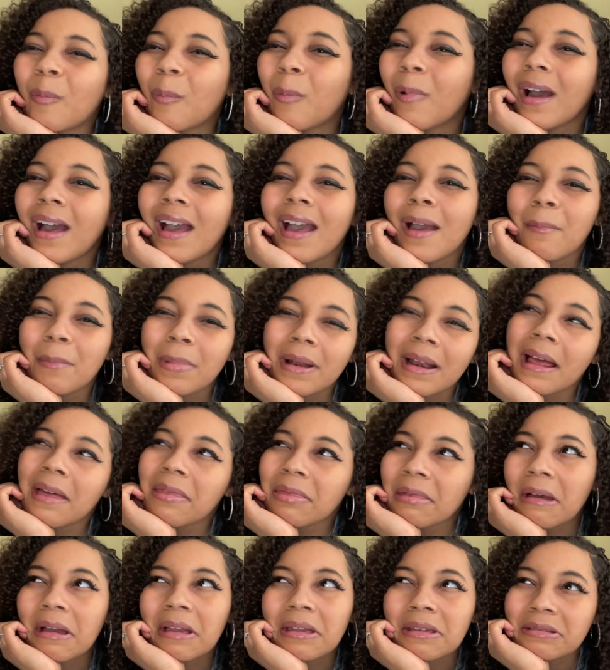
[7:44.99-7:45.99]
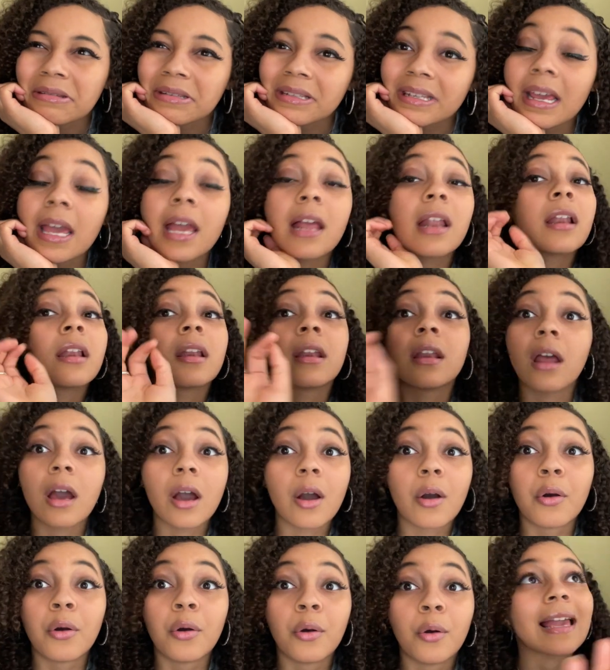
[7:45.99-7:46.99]
What? But I thought you said
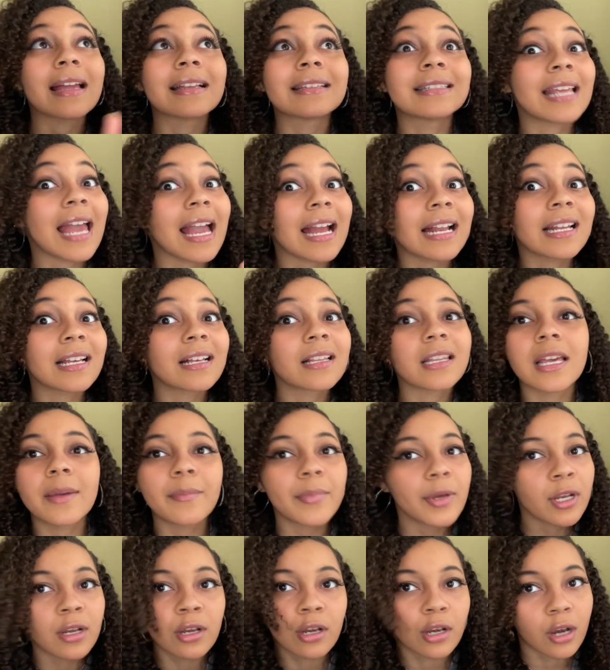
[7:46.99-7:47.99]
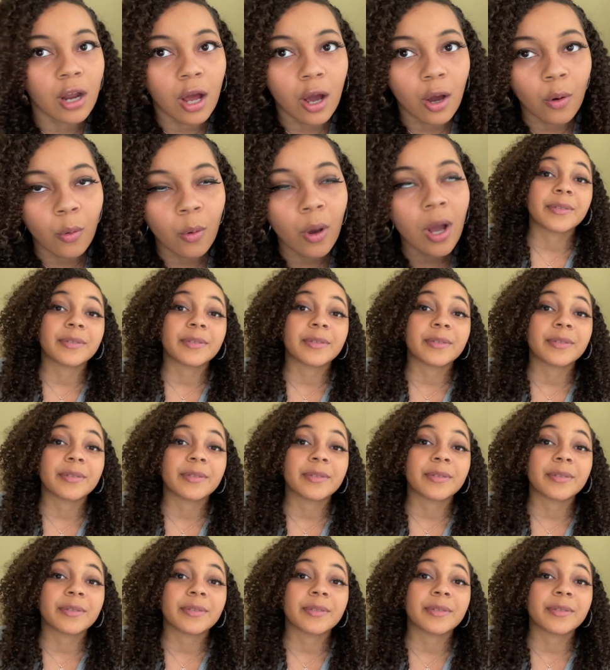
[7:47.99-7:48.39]
no. Technically, but no.